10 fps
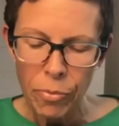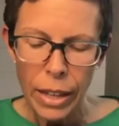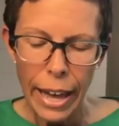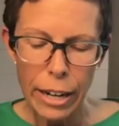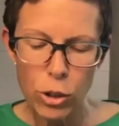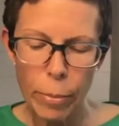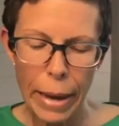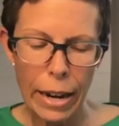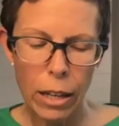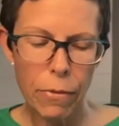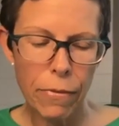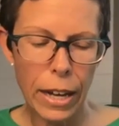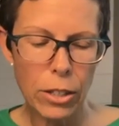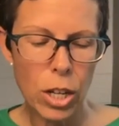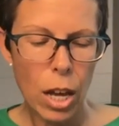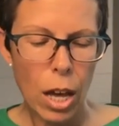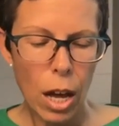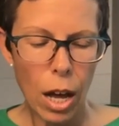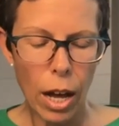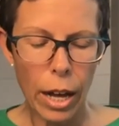had a dramatic effect
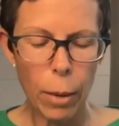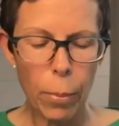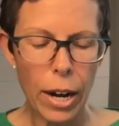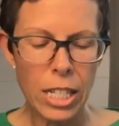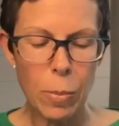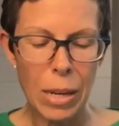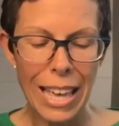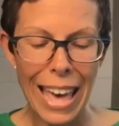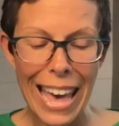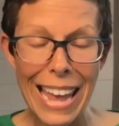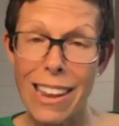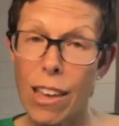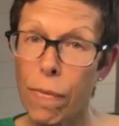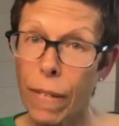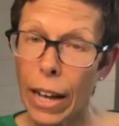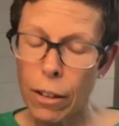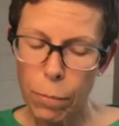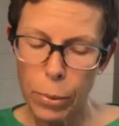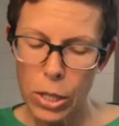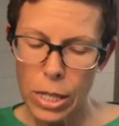on approximately 85%
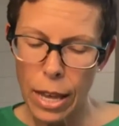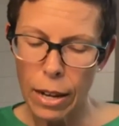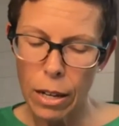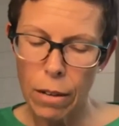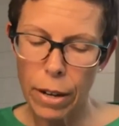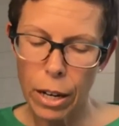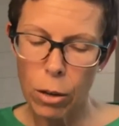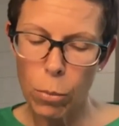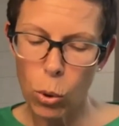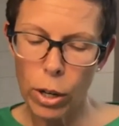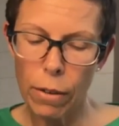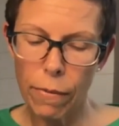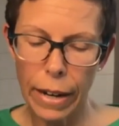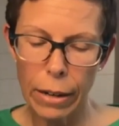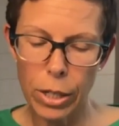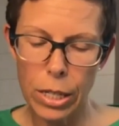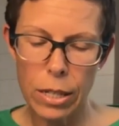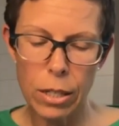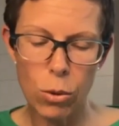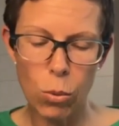of airborne
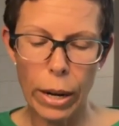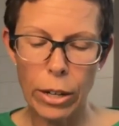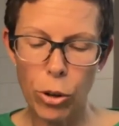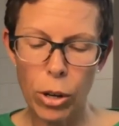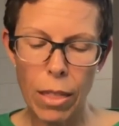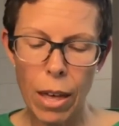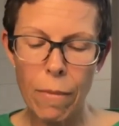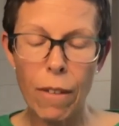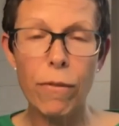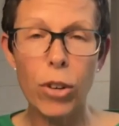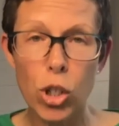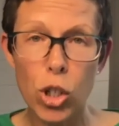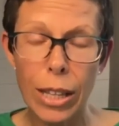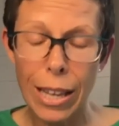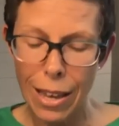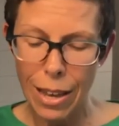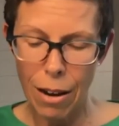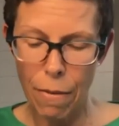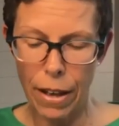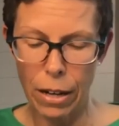viruses, rendering them virtually
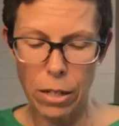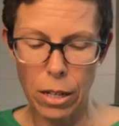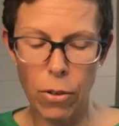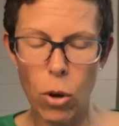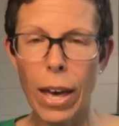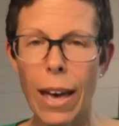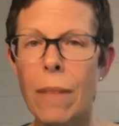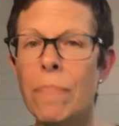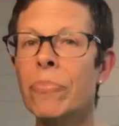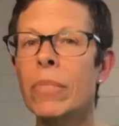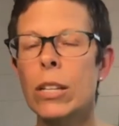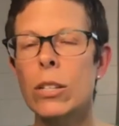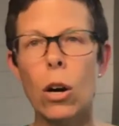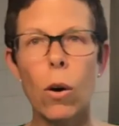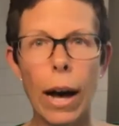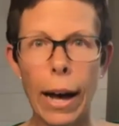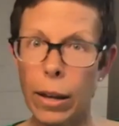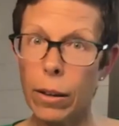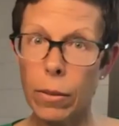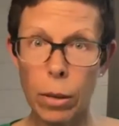ineffective, okay? So
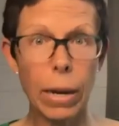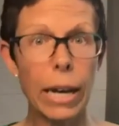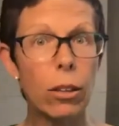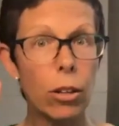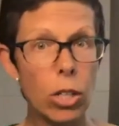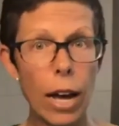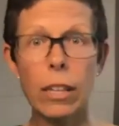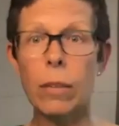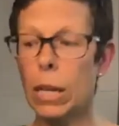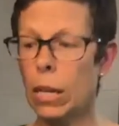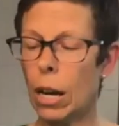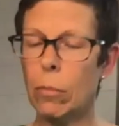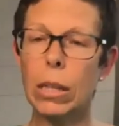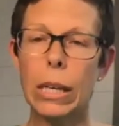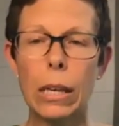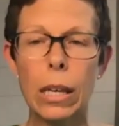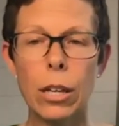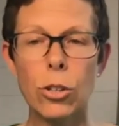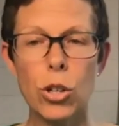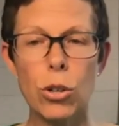I, in my little document, I'm linking
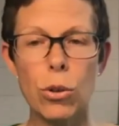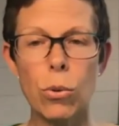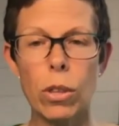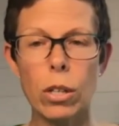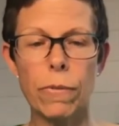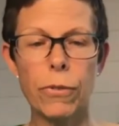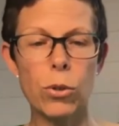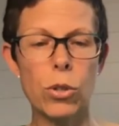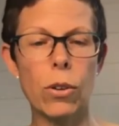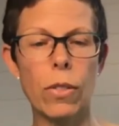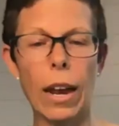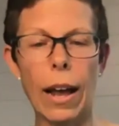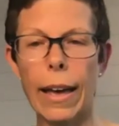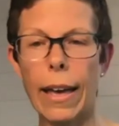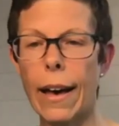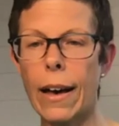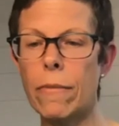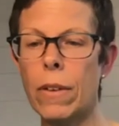to the diffuser that I have